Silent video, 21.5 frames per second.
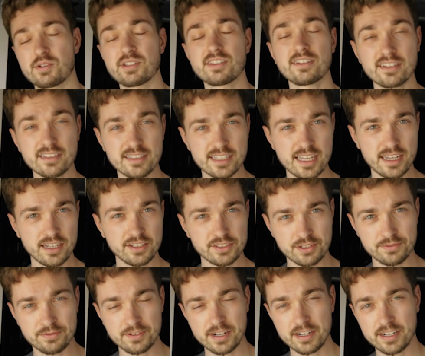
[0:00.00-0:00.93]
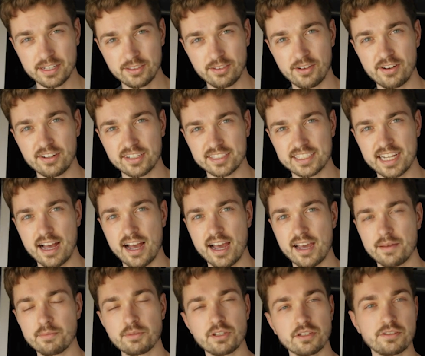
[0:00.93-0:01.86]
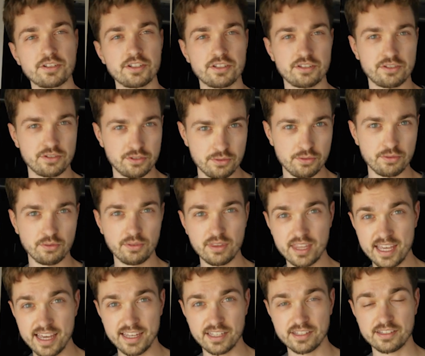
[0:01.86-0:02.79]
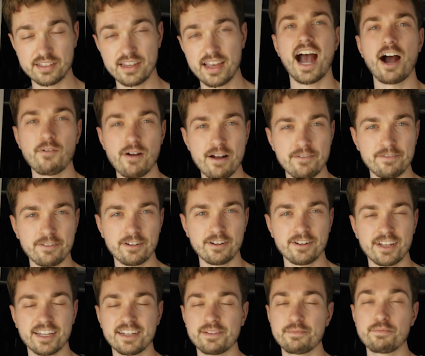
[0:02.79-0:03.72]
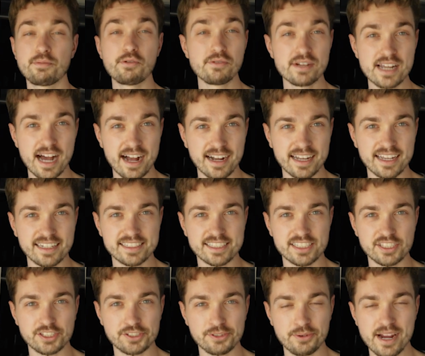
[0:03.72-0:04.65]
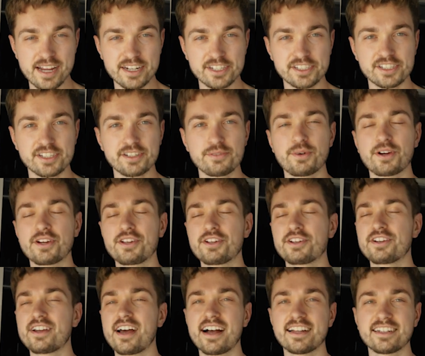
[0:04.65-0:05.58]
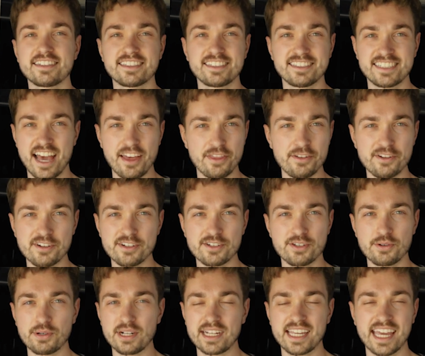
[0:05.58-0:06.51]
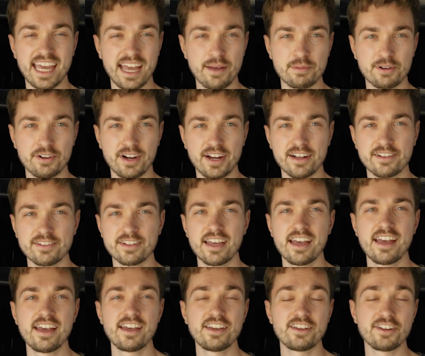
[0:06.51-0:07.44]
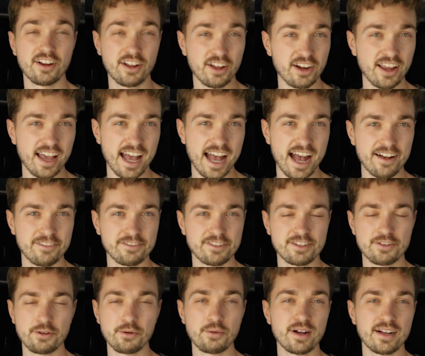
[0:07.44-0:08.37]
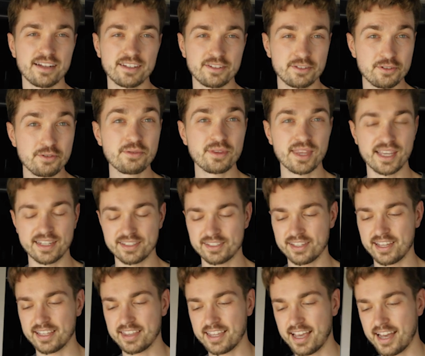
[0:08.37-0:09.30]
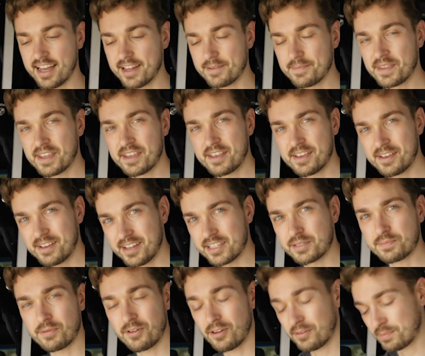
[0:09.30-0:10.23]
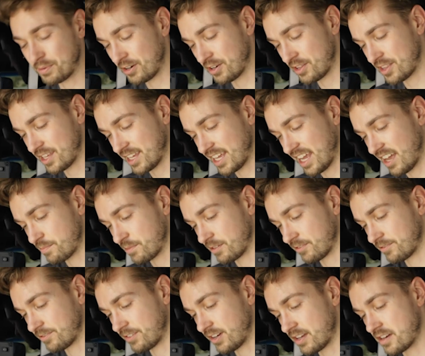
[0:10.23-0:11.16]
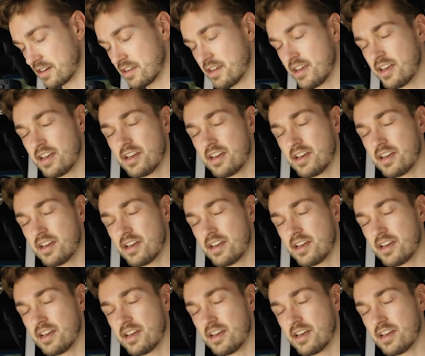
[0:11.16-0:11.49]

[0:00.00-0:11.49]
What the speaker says: it's going to take us a very long time to just do this. However, in a boondocking situation where you're not tethered to a campground, you're going to have to do things like that. It's all part of the camping fun.